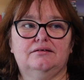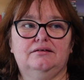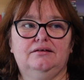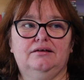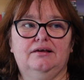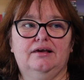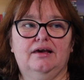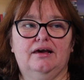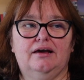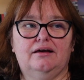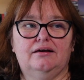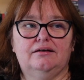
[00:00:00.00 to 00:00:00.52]

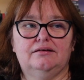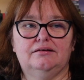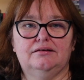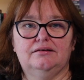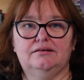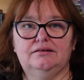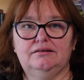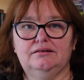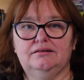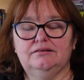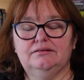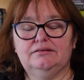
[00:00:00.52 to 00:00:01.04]
yeah,
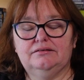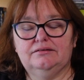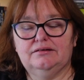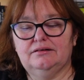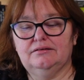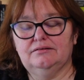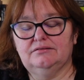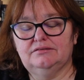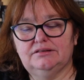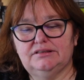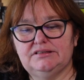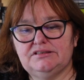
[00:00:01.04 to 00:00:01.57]

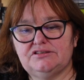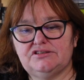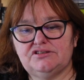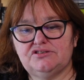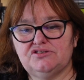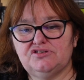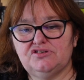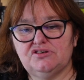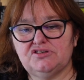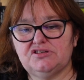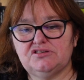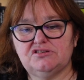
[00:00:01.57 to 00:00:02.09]
it's
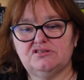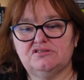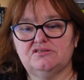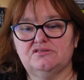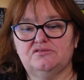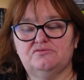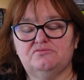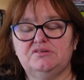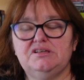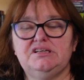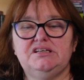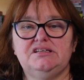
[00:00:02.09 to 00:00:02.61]
just
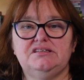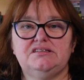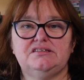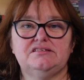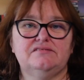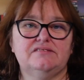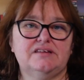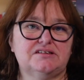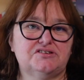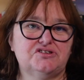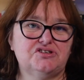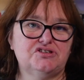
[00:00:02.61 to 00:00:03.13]
the
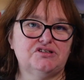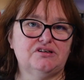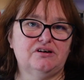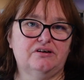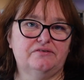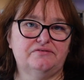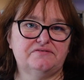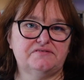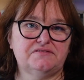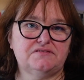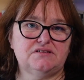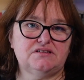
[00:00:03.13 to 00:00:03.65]
reason that
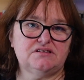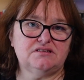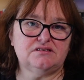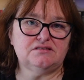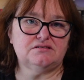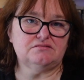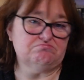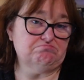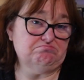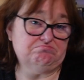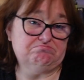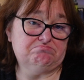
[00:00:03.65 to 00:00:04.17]

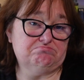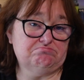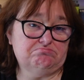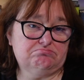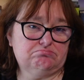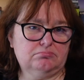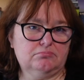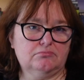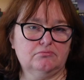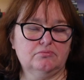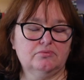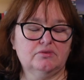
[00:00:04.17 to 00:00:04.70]
shifts,
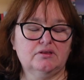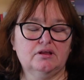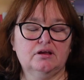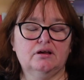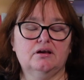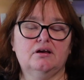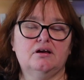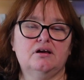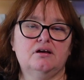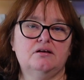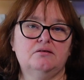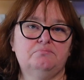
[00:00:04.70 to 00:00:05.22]

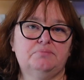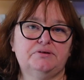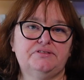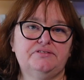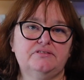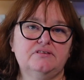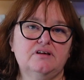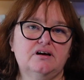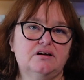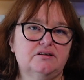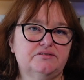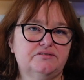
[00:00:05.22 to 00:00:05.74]
but
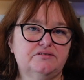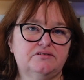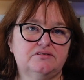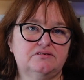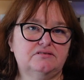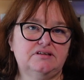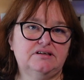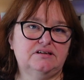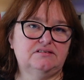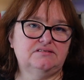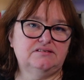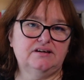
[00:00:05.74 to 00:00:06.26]
not
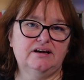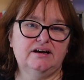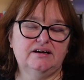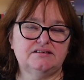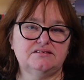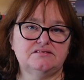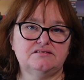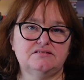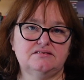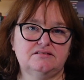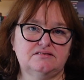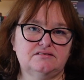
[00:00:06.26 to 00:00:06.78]
the
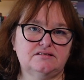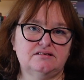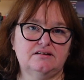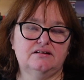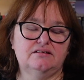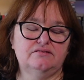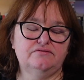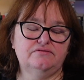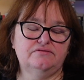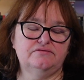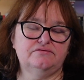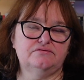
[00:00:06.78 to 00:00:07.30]
attacks
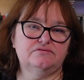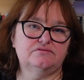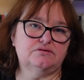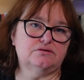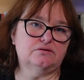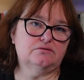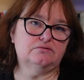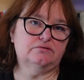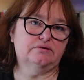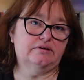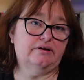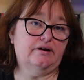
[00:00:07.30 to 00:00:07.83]
itself.
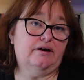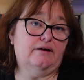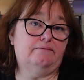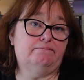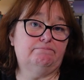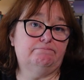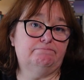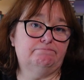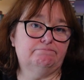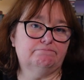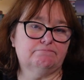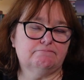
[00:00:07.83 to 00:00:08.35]
So yeah,
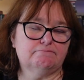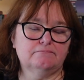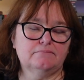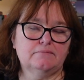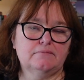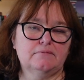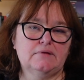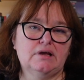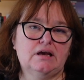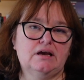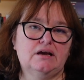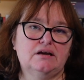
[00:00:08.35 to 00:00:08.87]

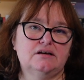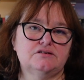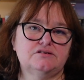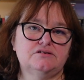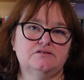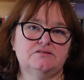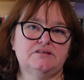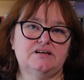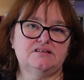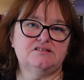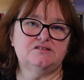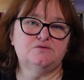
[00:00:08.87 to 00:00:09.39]

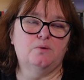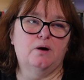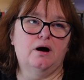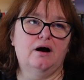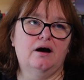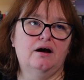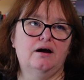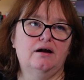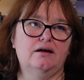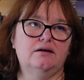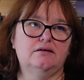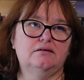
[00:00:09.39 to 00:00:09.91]
so that's
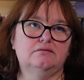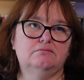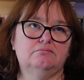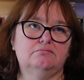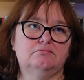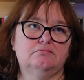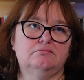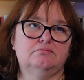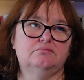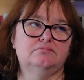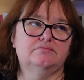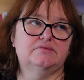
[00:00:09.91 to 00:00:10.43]
why
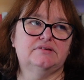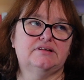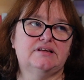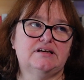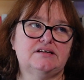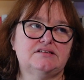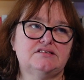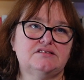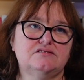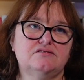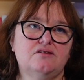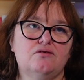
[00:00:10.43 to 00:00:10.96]

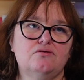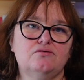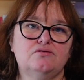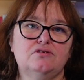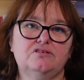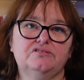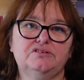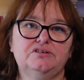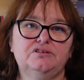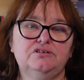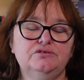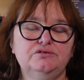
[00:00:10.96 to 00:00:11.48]
there's no
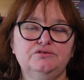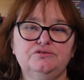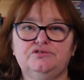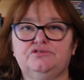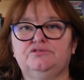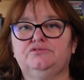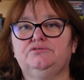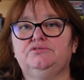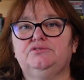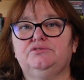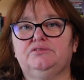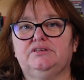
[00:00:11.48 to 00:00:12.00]

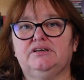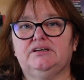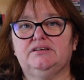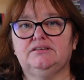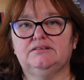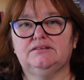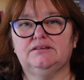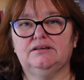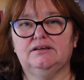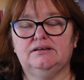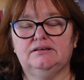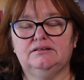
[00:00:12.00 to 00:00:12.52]
conclusion to
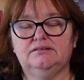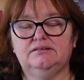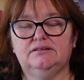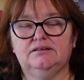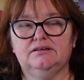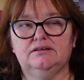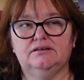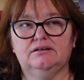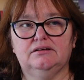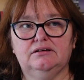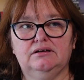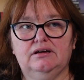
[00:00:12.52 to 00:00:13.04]
that. And
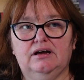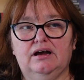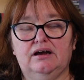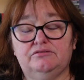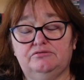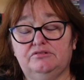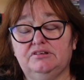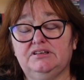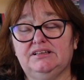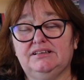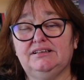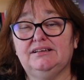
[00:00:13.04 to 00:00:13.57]
I
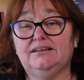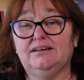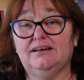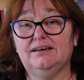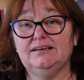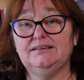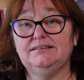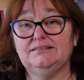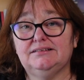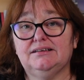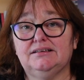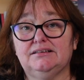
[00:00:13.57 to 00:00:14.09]
really
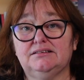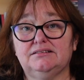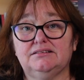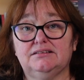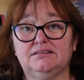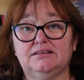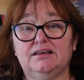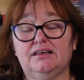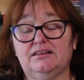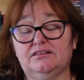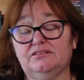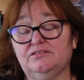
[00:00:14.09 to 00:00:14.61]
liked that.
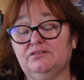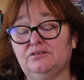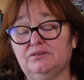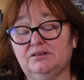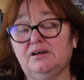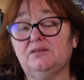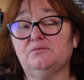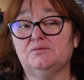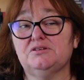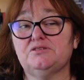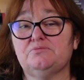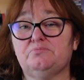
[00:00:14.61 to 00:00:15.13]
I thought
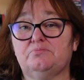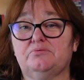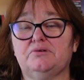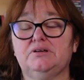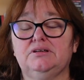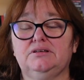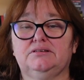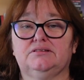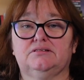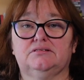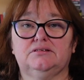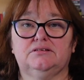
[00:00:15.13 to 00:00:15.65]
that was
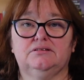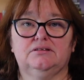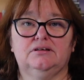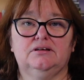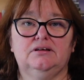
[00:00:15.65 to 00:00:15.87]
brilliant.